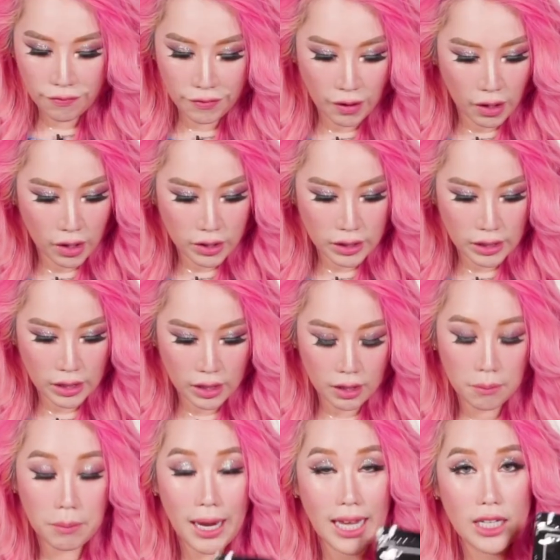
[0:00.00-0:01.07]
For
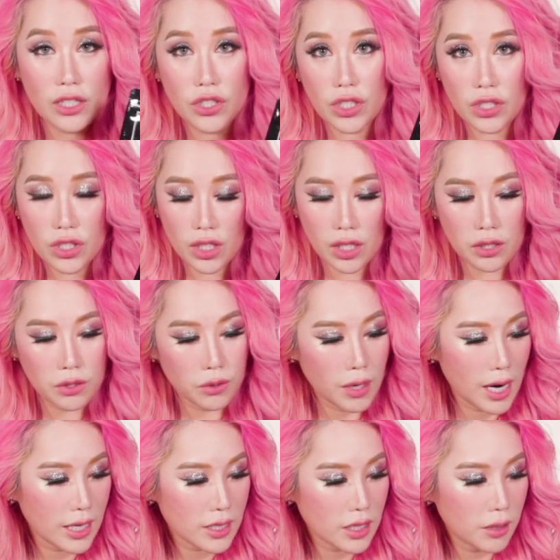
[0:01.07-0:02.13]
the black ginger, you
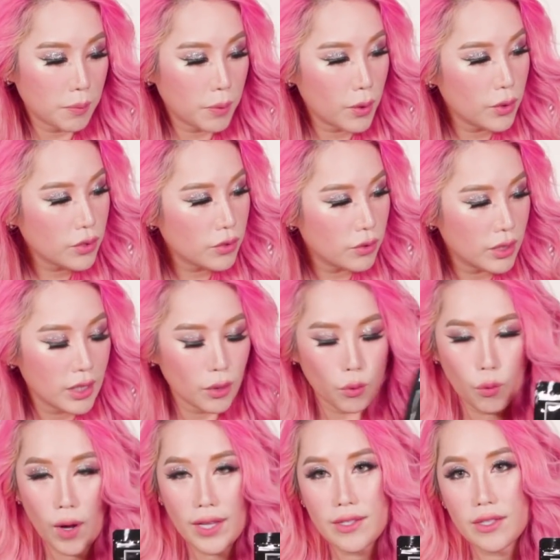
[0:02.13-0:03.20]
are supposed to eat it
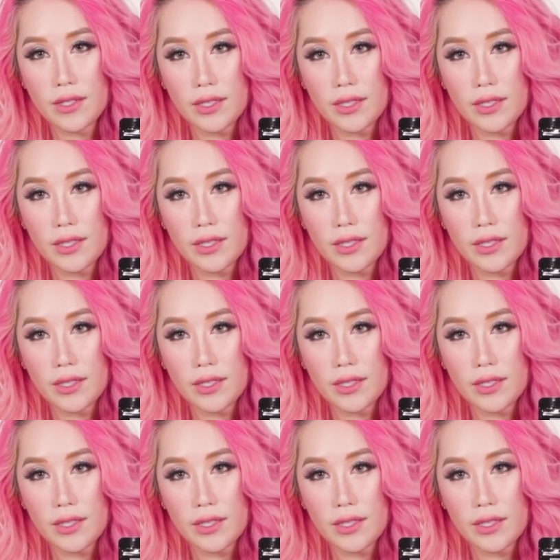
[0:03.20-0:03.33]
once